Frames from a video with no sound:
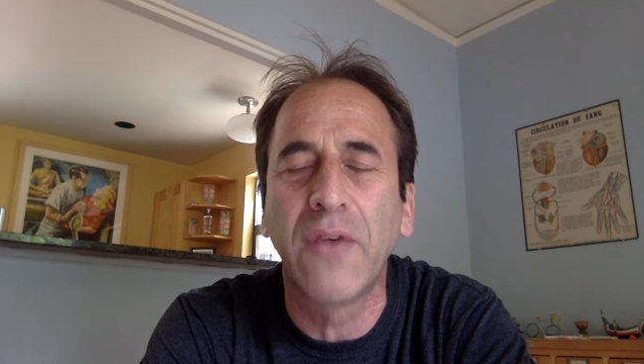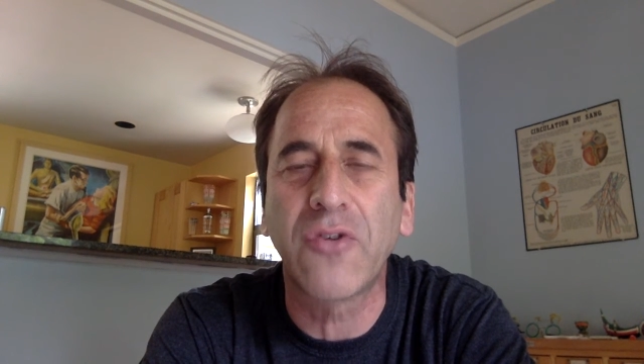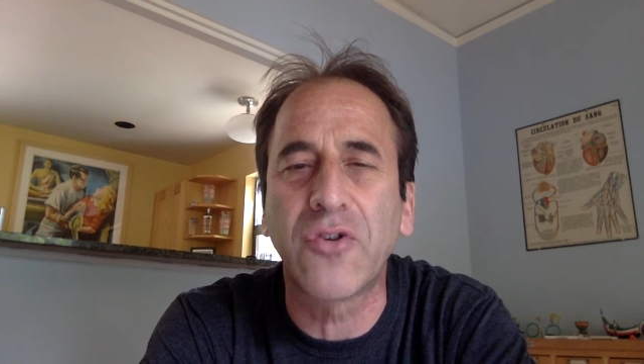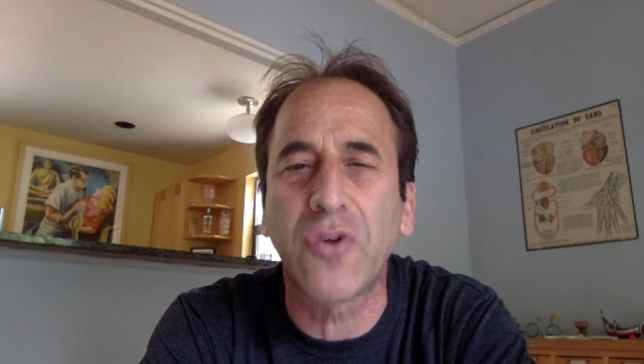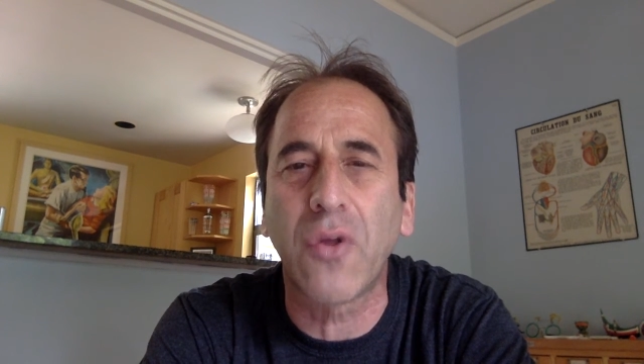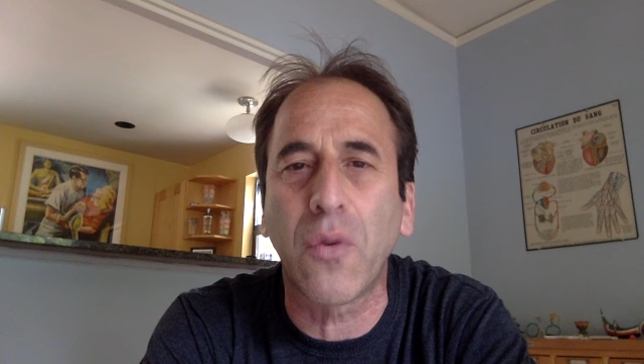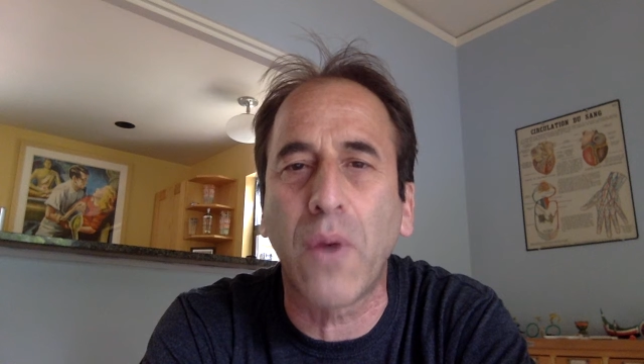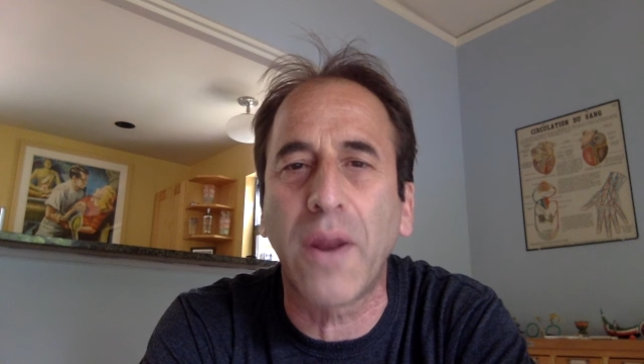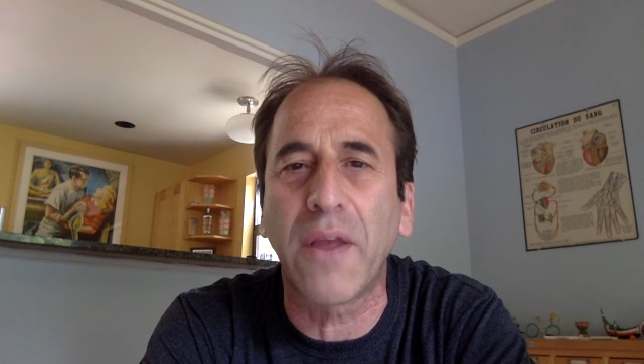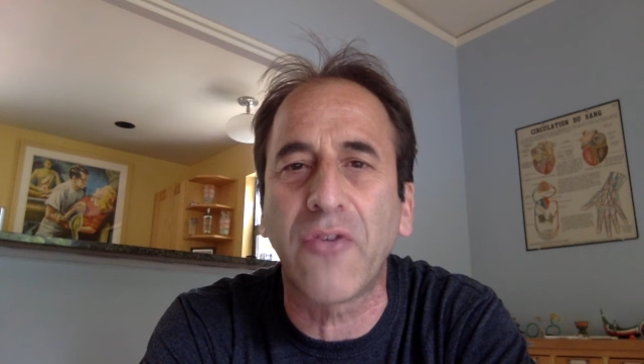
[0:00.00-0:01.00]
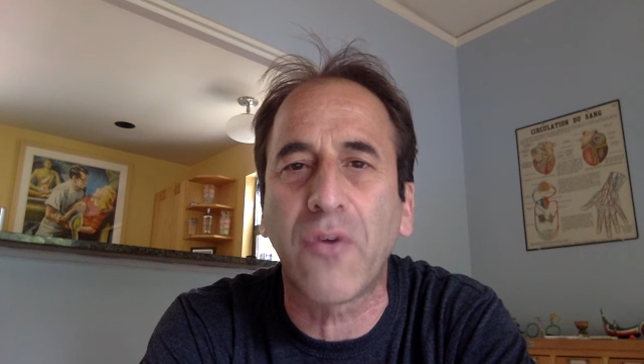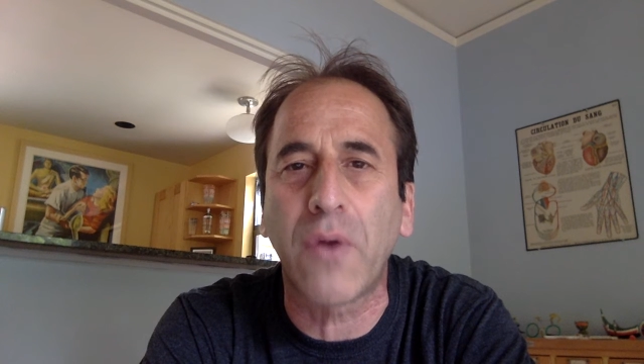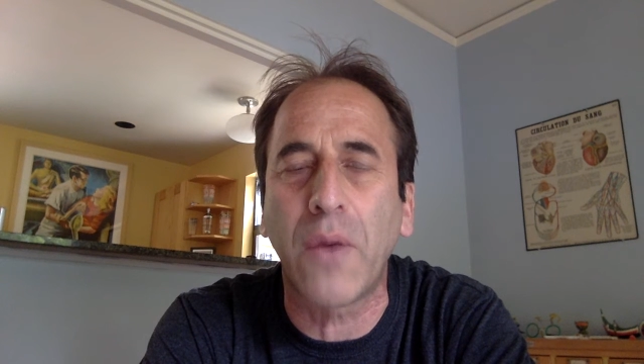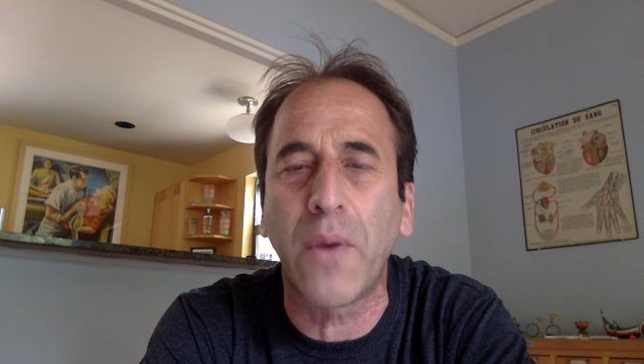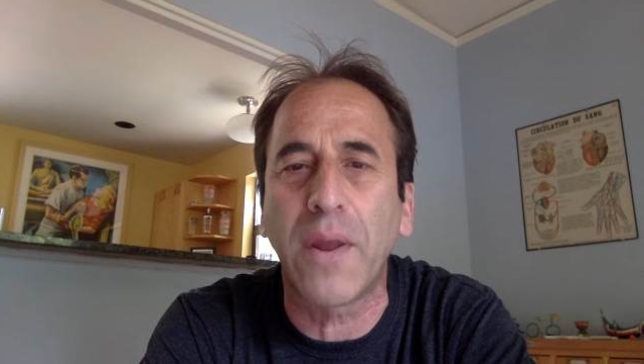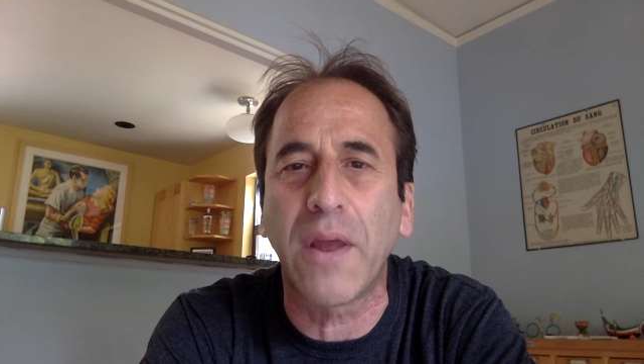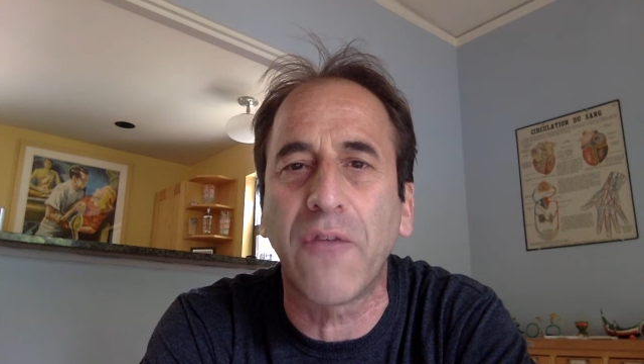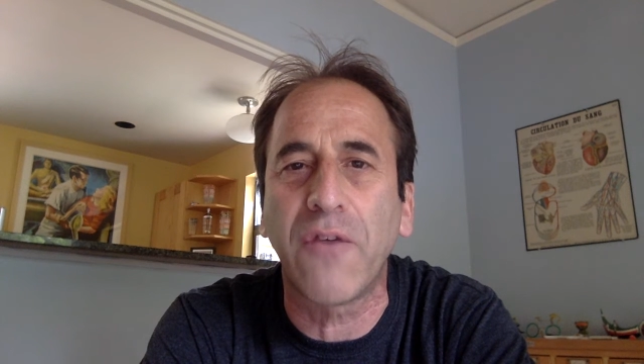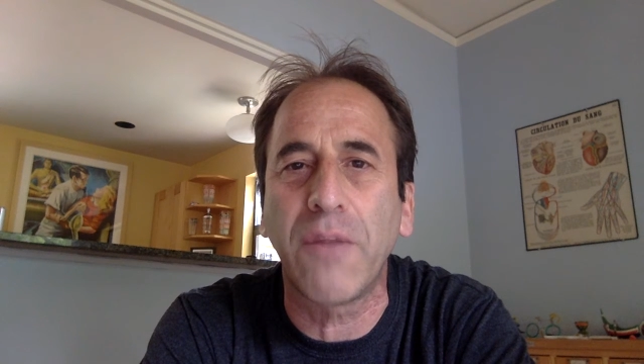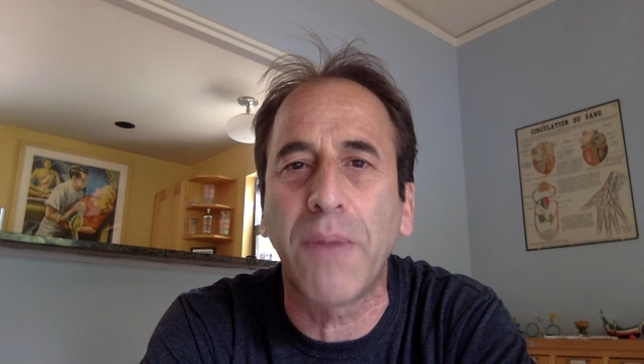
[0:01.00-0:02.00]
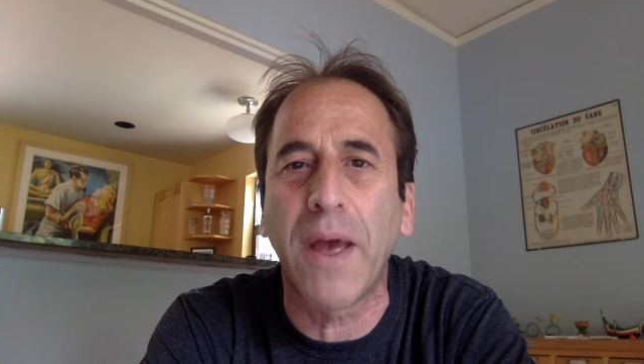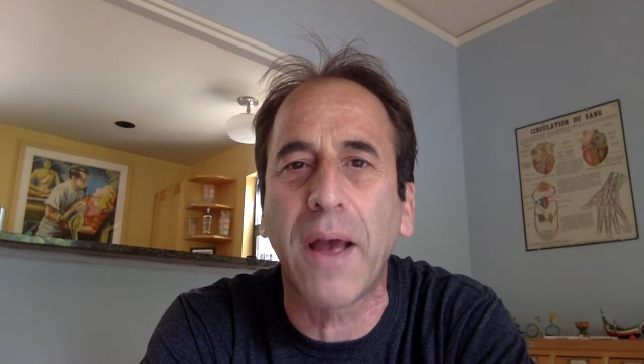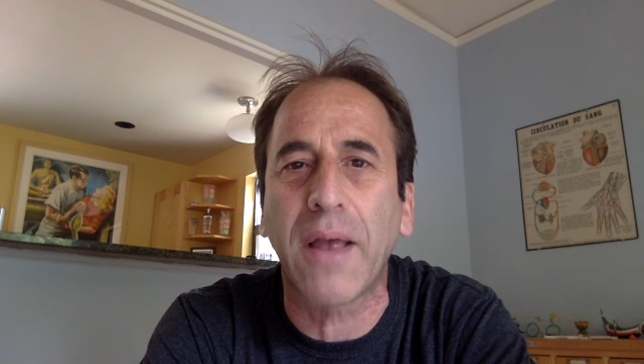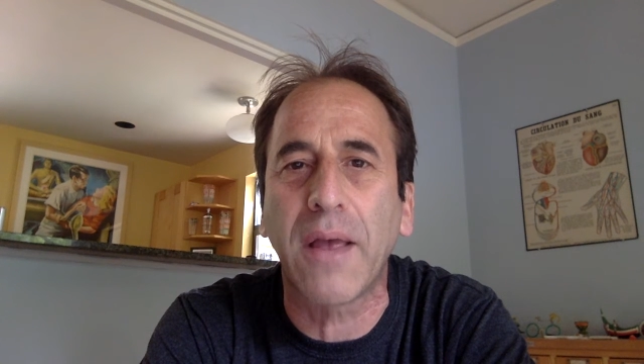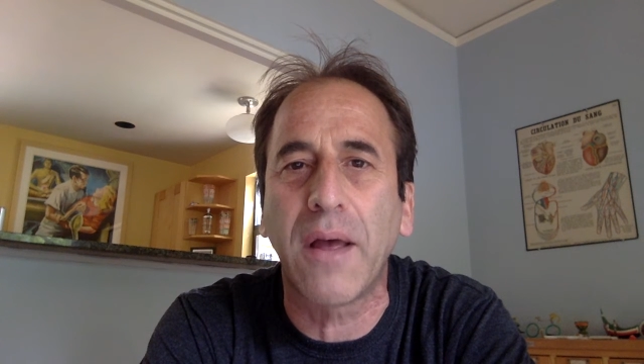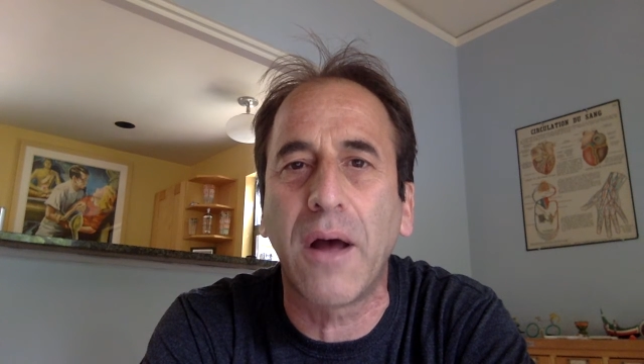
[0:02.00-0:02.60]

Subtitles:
So journal writing is a great way to get feedback.